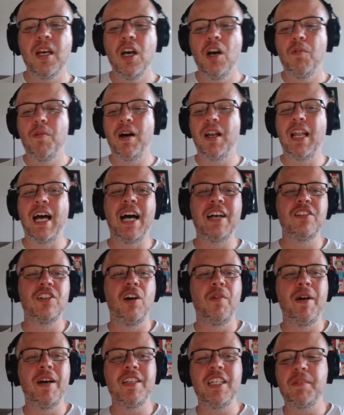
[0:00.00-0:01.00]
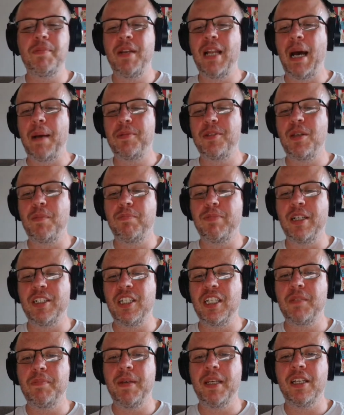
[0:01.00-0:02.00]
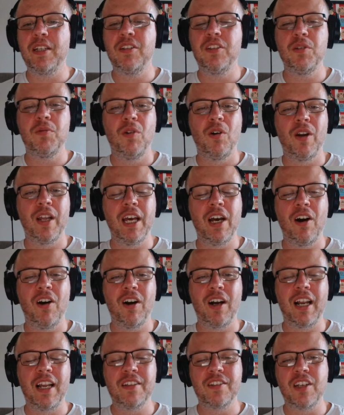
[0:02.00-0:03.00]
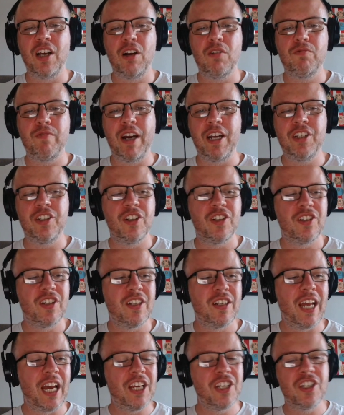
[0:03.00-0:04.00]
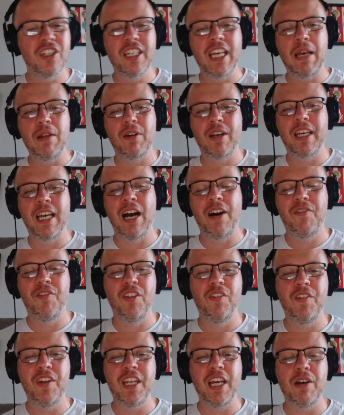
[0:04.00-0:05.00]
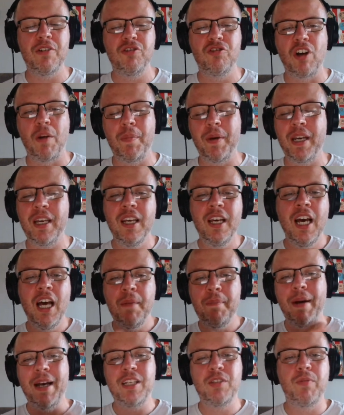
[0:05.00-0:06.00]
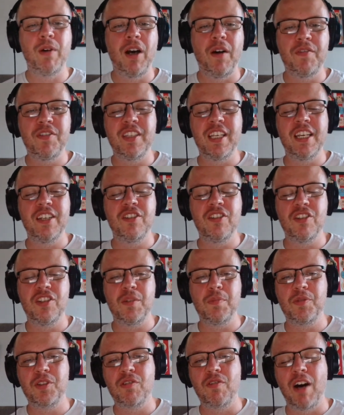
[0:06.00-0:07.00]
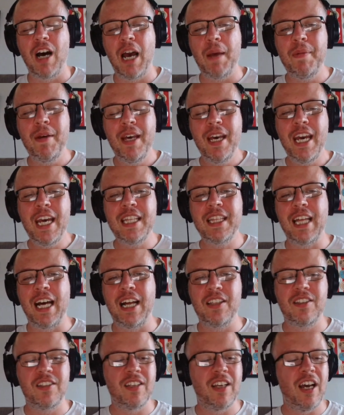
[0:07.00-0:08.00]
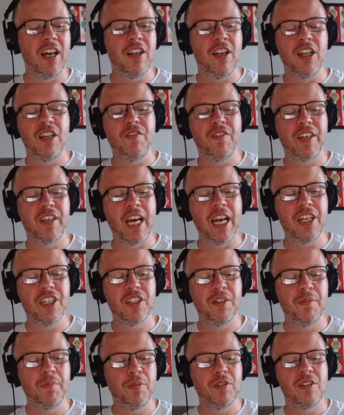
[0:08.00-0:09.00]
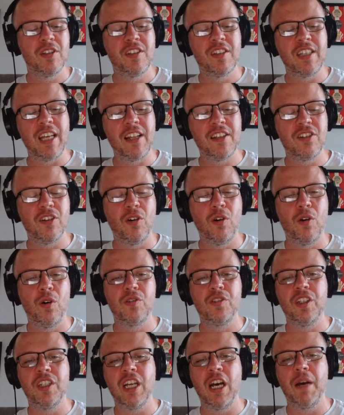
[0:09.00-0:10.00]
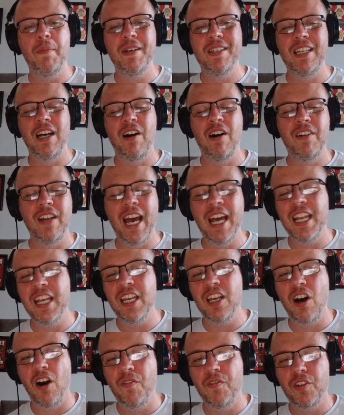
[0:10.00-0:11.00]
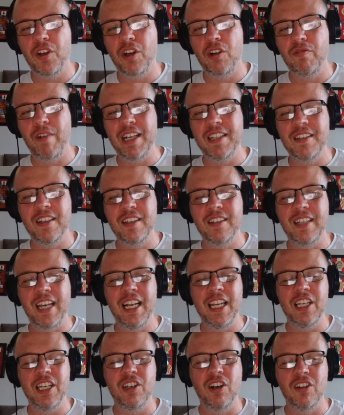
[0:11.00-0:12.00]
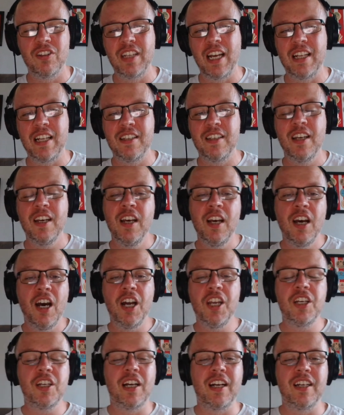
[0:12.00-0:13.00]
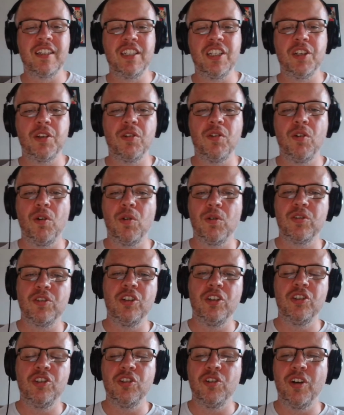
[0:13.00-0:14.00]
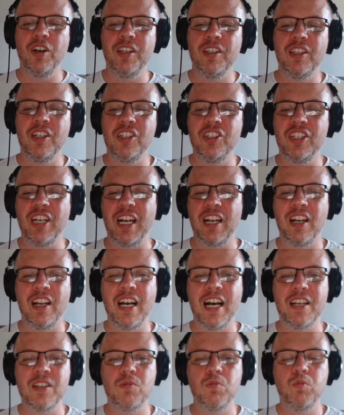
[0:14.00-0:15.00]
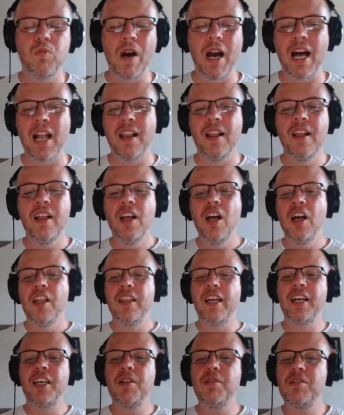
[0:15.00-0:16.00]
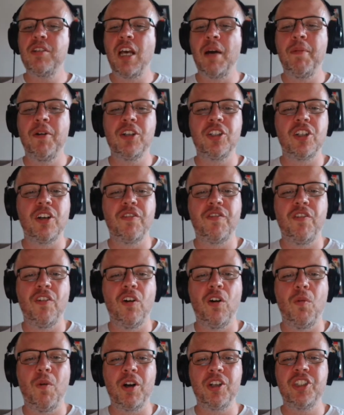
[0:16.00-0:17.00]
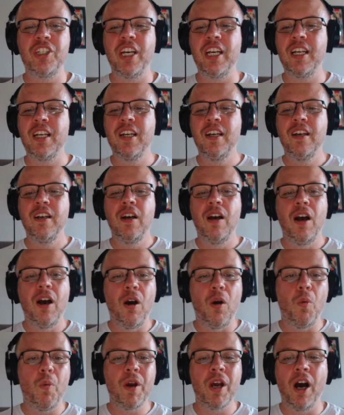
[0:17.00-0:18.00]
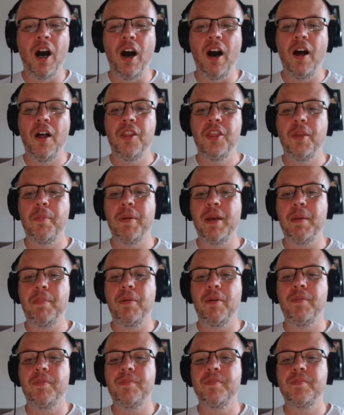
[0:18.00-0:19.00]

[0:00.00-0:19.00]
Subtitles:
Well, as always, it's been an absolute pleasure speaking to you all here on Glasgow Rangers Nation. Keep looking out for the videos dropping. Best way, obviously, is to subscribe, hit that notification button, set it to all so you don't miss out on any of the great daily content. And like I said, you can also join the channel as well. Thank you so much for watching. We are the people.